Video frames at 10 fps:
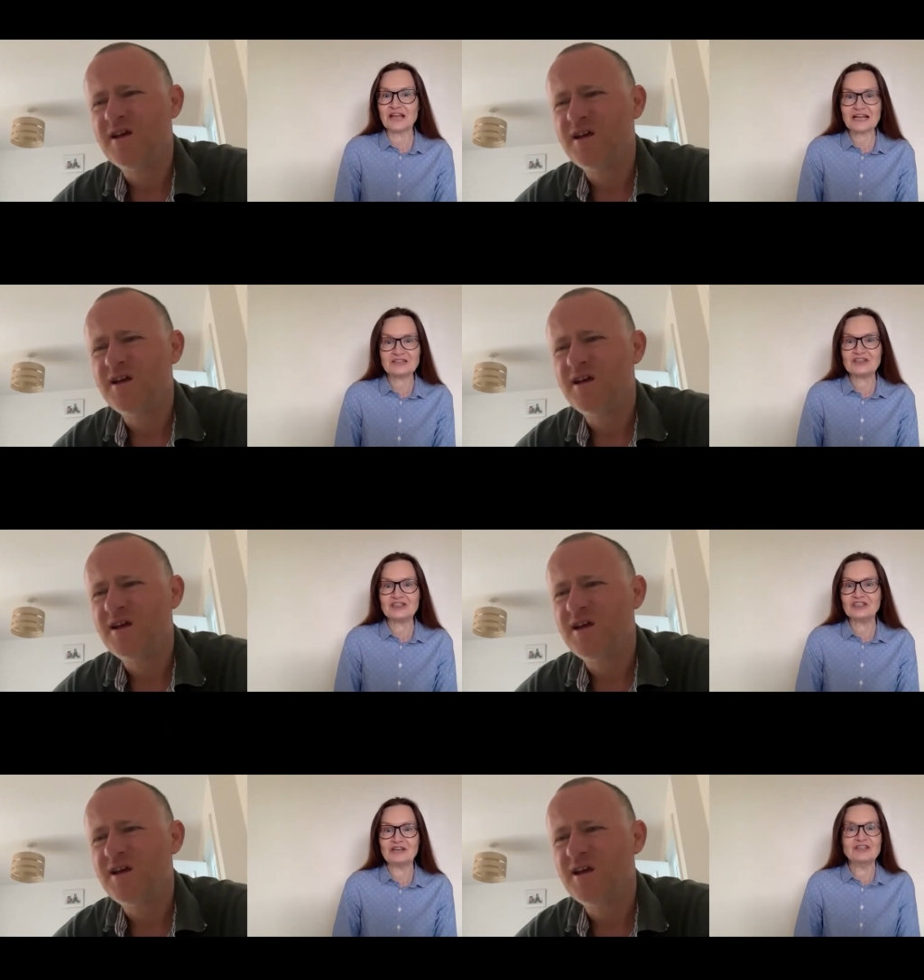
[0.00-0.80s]

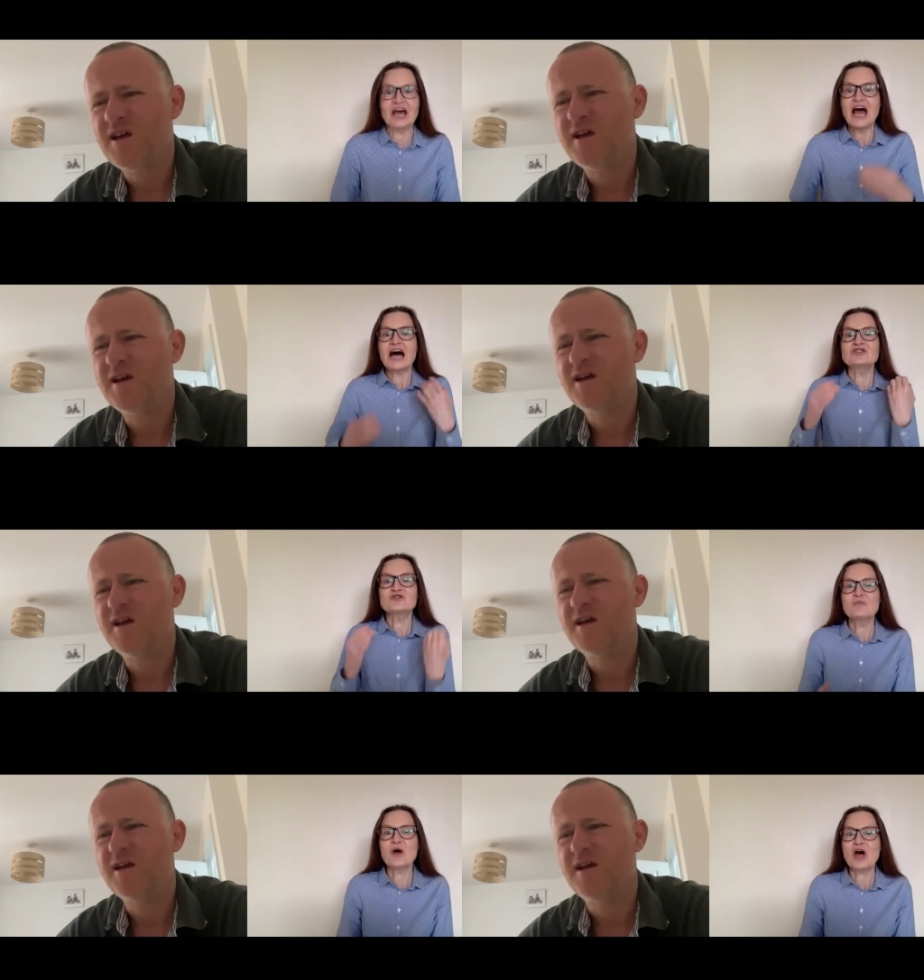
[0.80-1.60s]
Speaker 1: excellent yields and
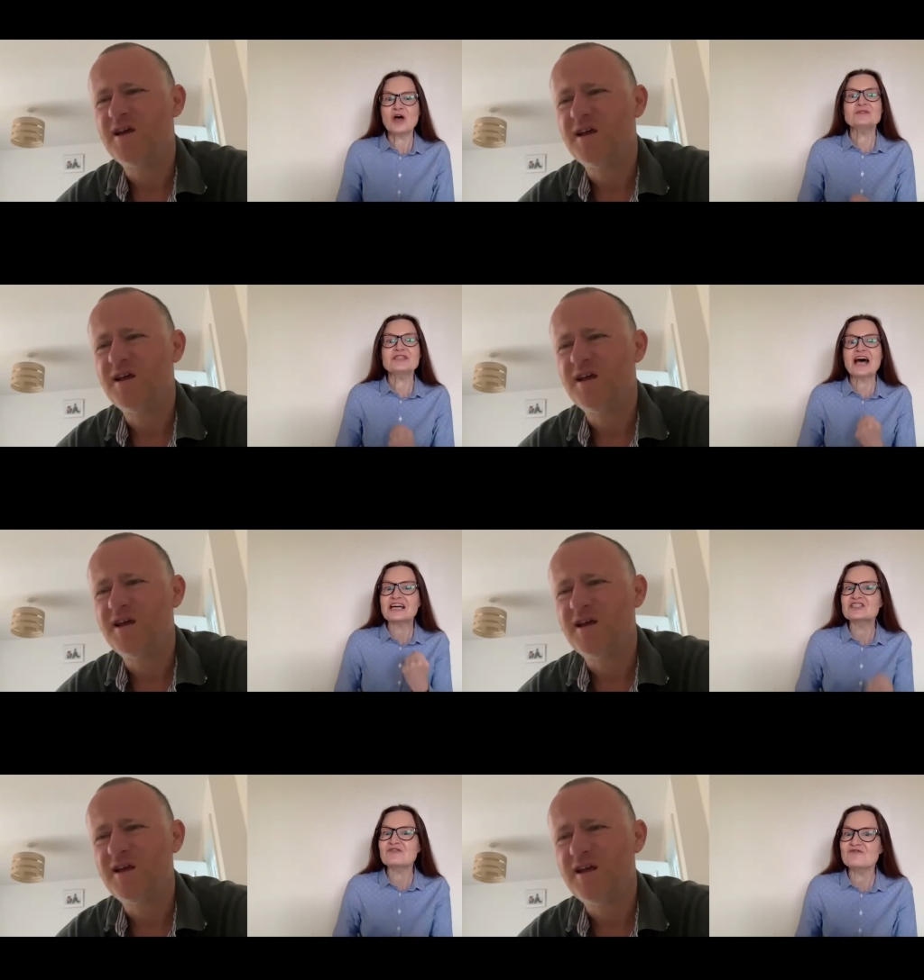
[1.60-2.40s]
superb
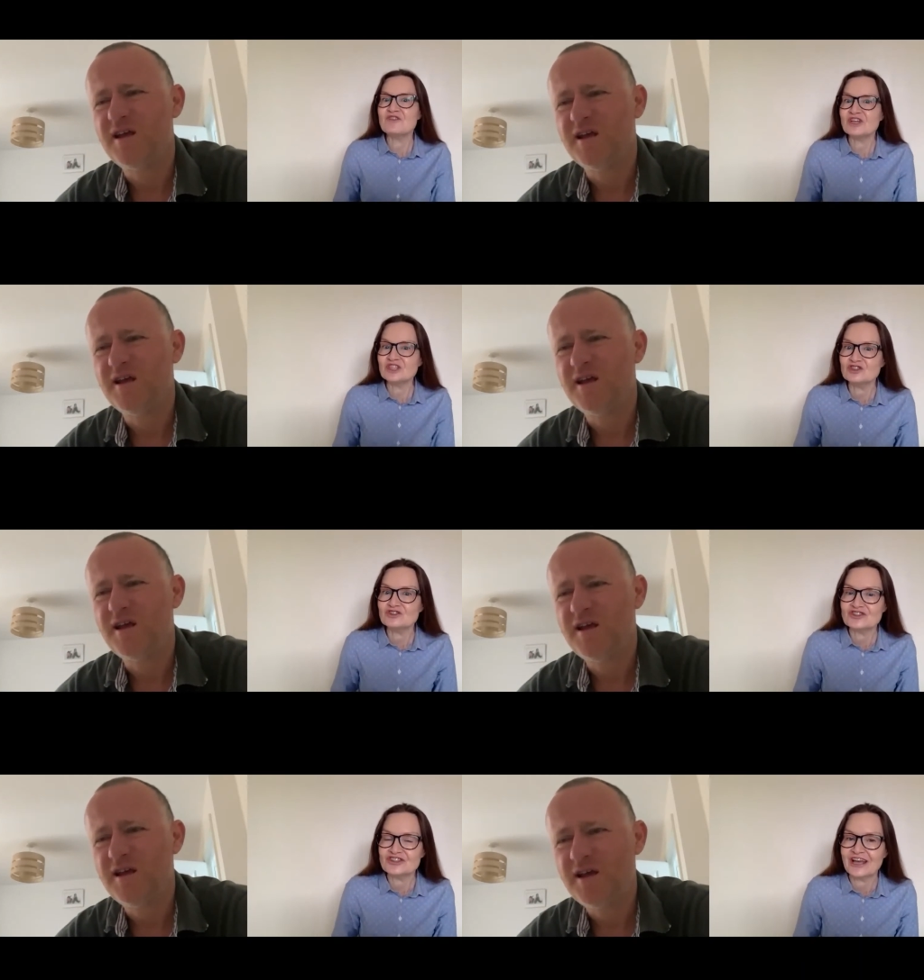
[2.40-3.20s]
tax
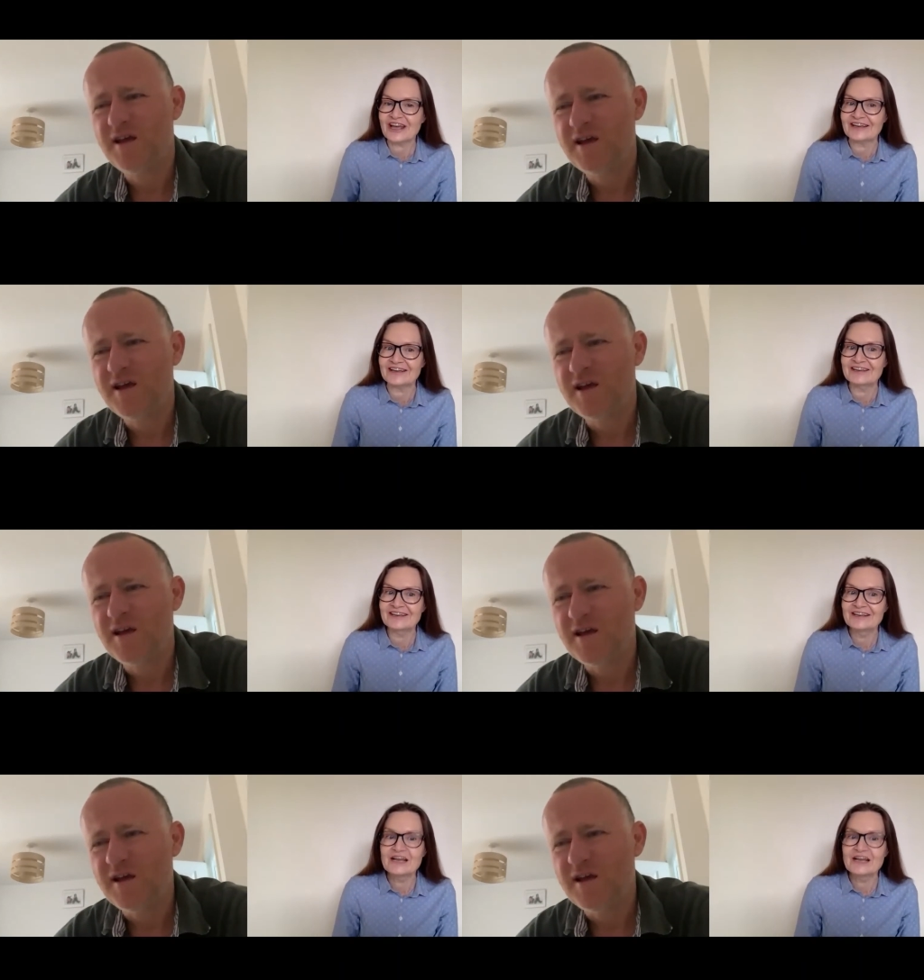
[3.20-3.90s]
efficiency.